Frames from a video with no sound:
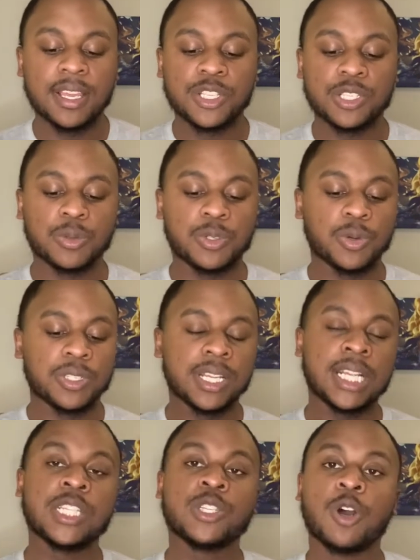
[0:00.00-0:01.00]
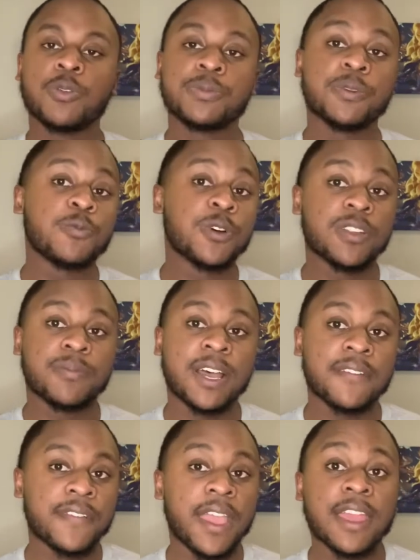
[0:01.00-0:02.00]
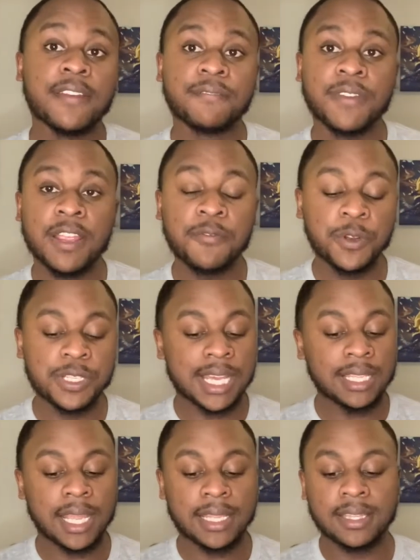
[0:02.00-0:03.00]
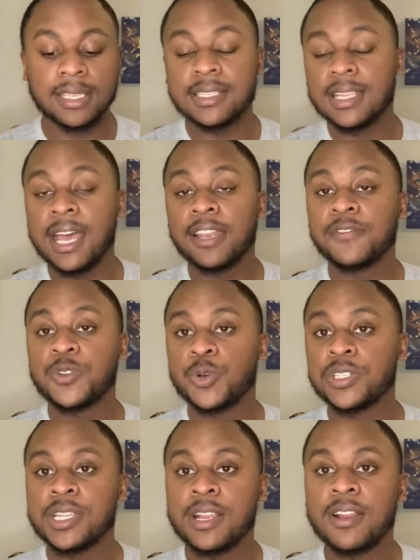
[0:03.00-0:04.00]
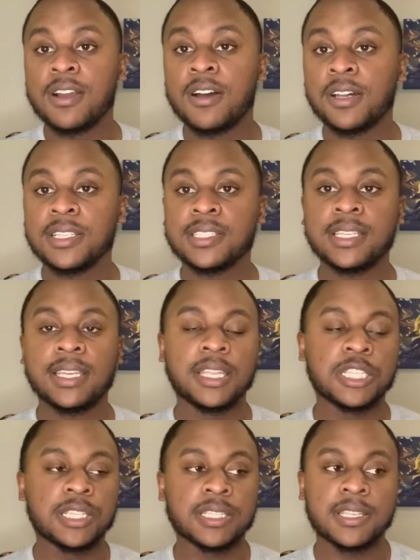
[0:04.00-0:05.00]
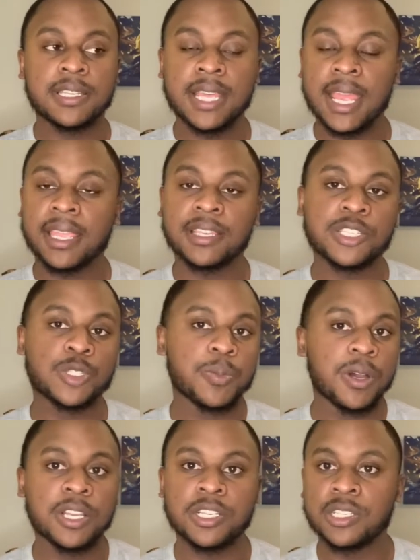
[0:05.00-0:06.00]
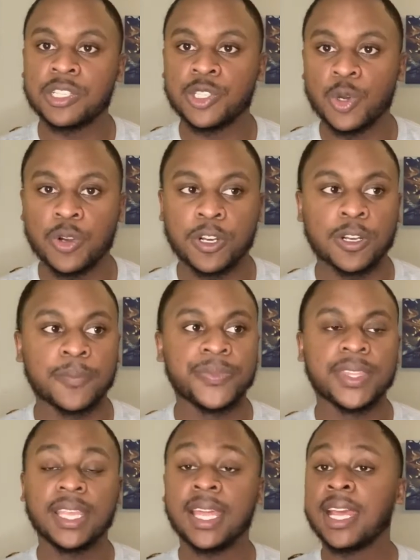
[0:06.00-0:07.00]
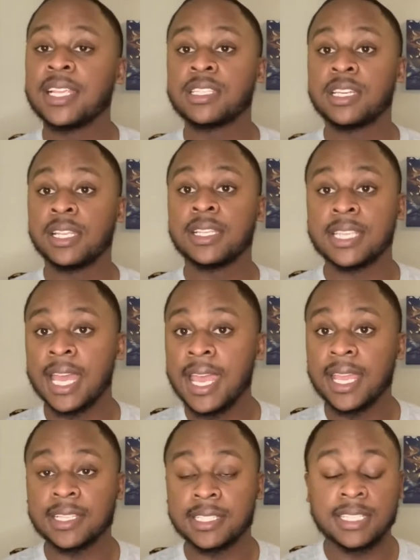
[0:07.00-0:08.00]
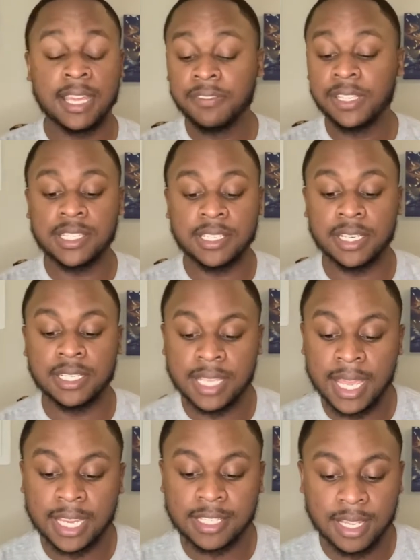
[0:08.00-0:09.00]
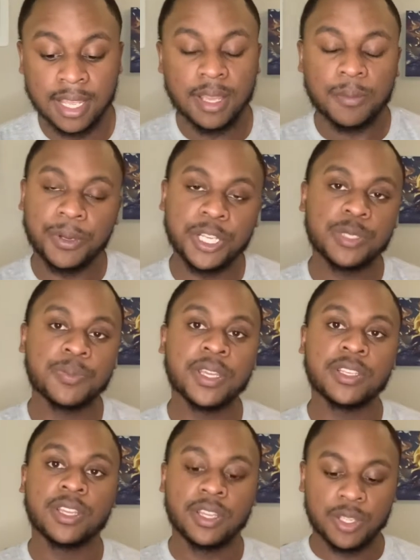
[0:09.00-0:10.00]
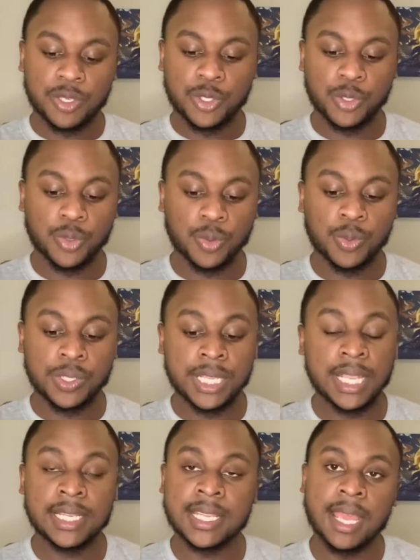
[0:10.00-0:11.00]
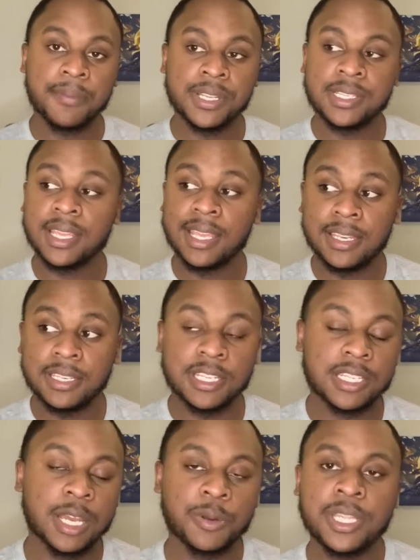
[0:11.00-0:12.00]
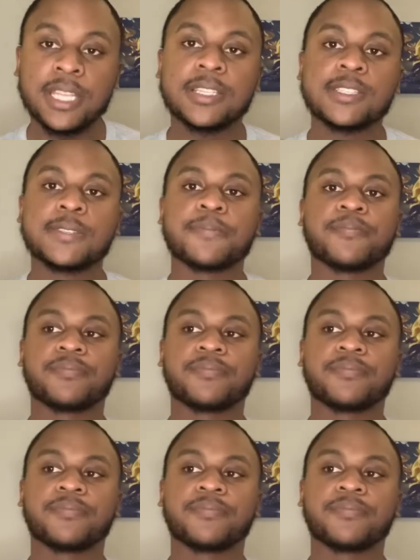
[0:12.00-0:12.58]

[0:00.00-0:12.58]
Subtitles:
So Torterra has always been one of my fan favorites. I like the design of Torterra, honestly. It's just a tank, it's a sponge, it's a soaker. It has good attacks, it definitely has good attacks, but it's meant to take damage and dish out hits.